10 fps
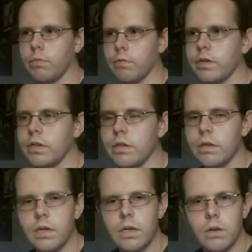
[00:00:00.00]

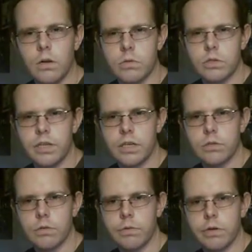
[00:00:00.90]

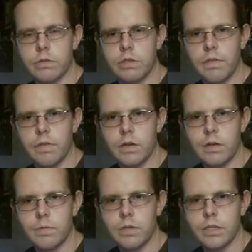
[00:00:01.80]
306 or 307 a
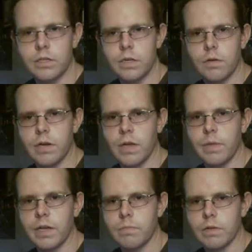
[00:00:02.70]
couple days ago when I
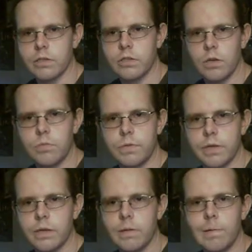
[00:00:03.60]
made my subs
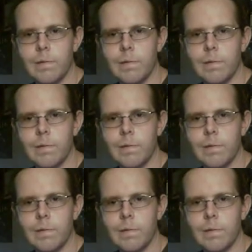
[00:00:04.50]
vid.